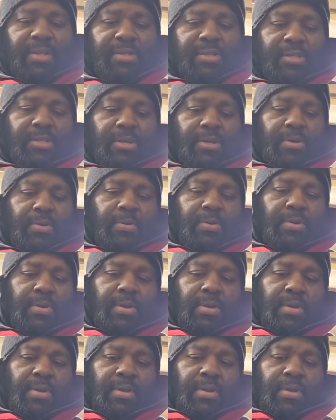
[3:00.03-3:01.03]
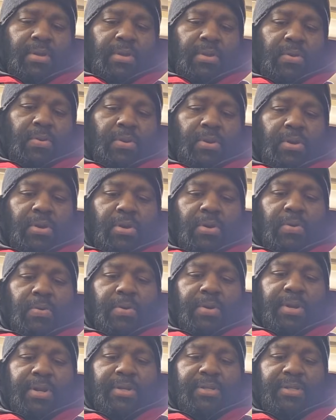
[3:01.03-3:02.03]
so you can go
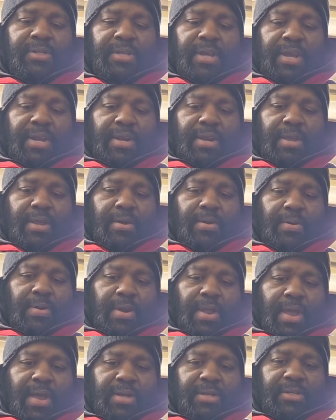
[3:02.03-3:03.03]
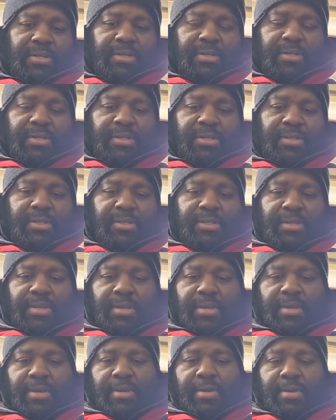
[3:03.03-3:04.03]
on their site now and actually
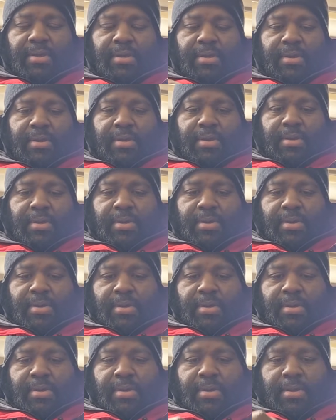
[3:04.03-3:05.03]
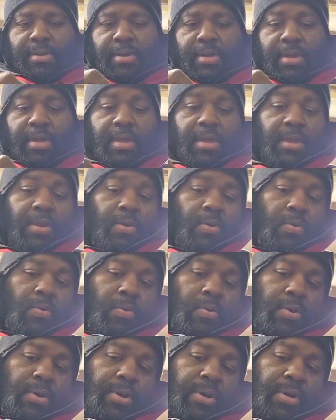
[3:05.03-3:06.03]
see and
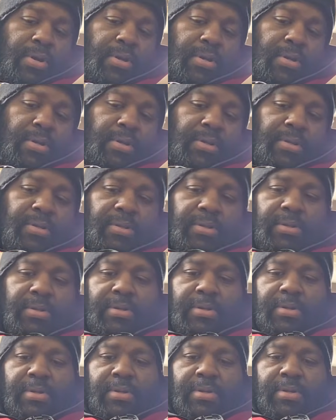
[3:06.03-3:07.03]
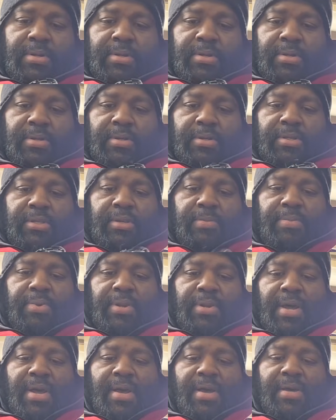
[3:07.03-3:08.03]
order
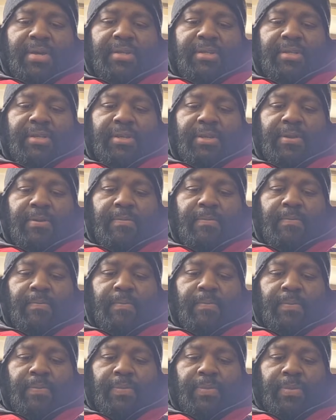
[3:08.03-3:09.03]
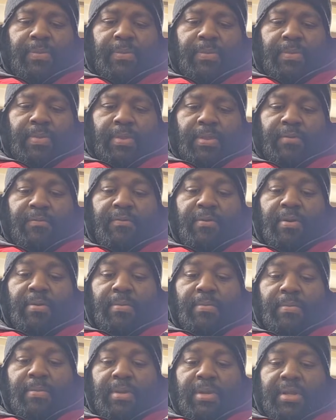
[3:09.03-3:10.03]
supplies
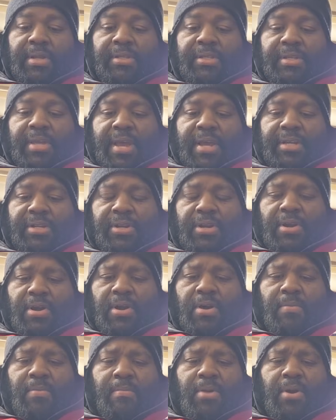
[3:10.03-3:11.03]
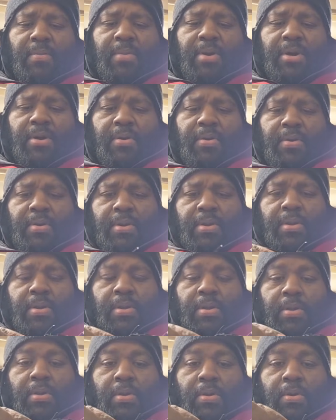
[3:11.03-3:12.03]
from, it's actually called Momo
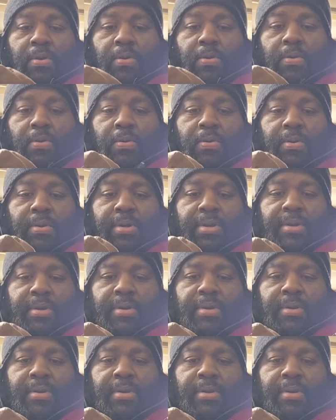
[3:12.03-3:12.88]
online,